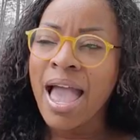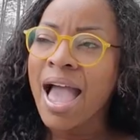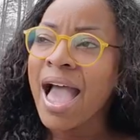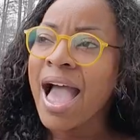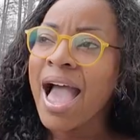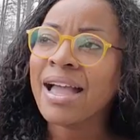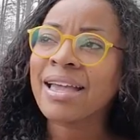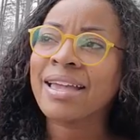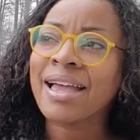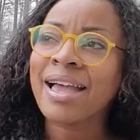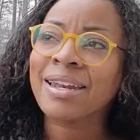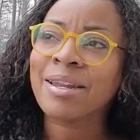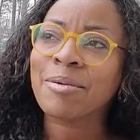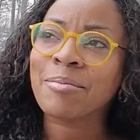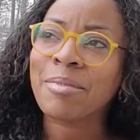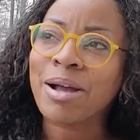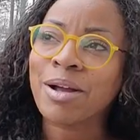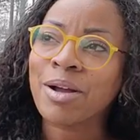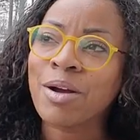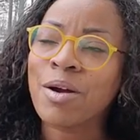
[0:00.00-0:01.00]
I got in
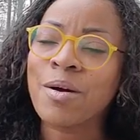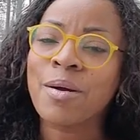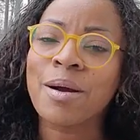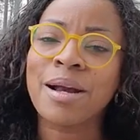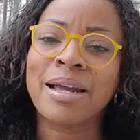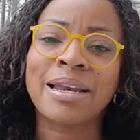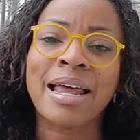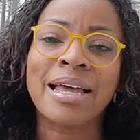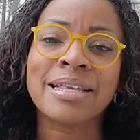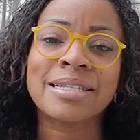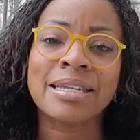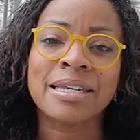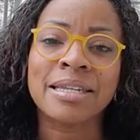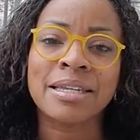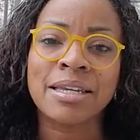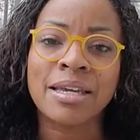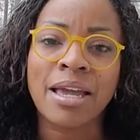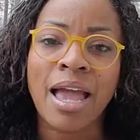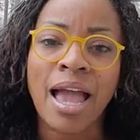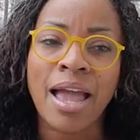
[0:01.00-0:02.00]
my car and I said,
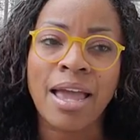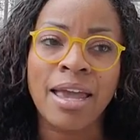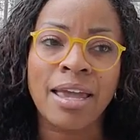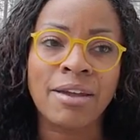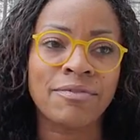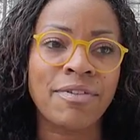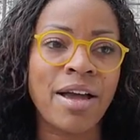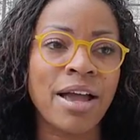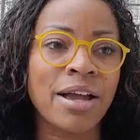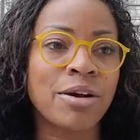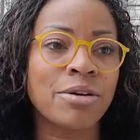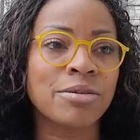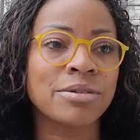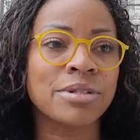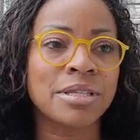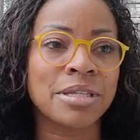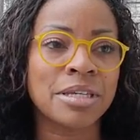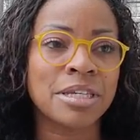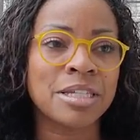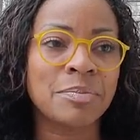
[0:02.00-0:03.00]
if I go to
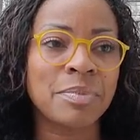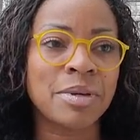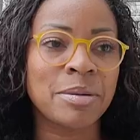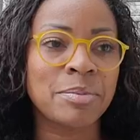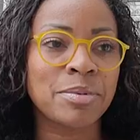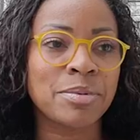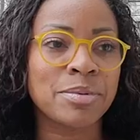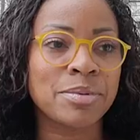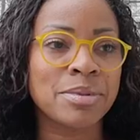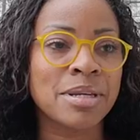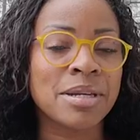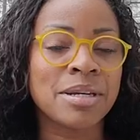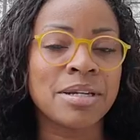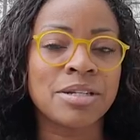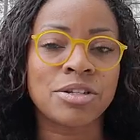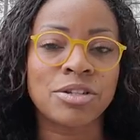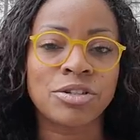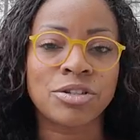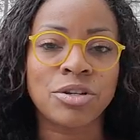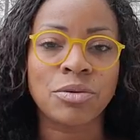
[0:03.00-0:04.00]
these people's
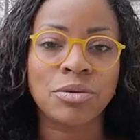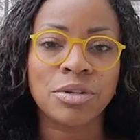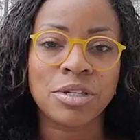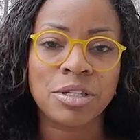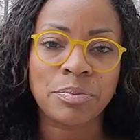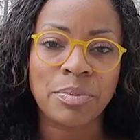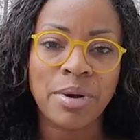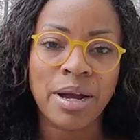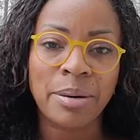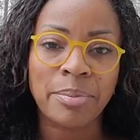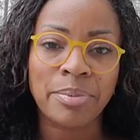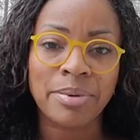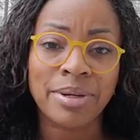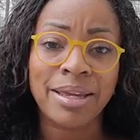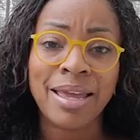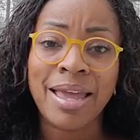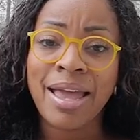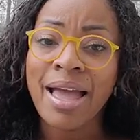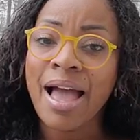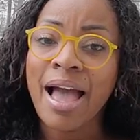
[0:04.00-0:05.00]
to show this property,
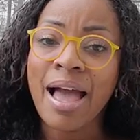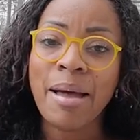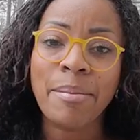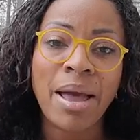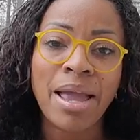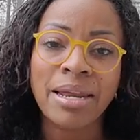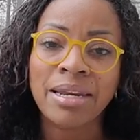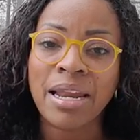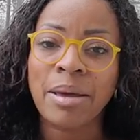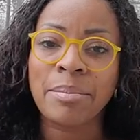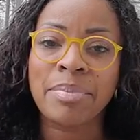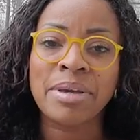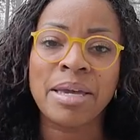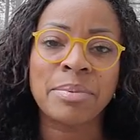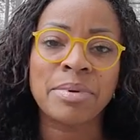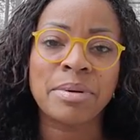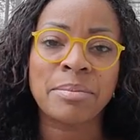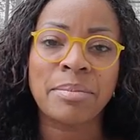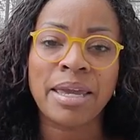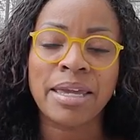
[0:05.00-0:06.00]
I might not be able
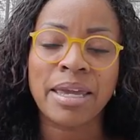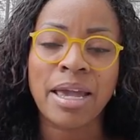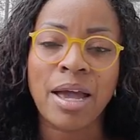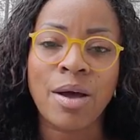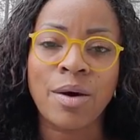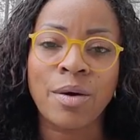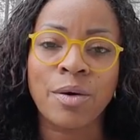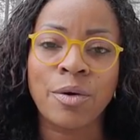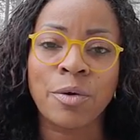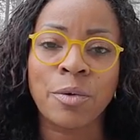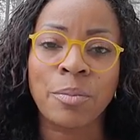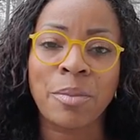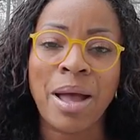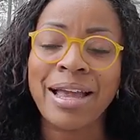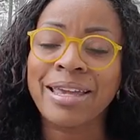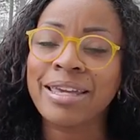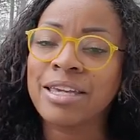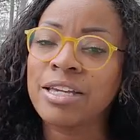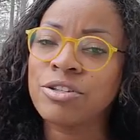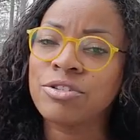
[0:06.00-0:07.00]
to make it home. I
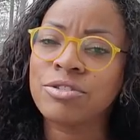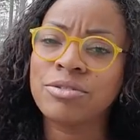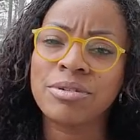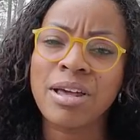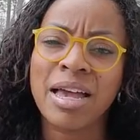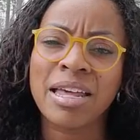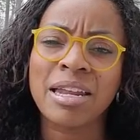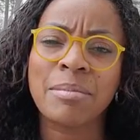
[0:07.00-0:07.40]
kid you not.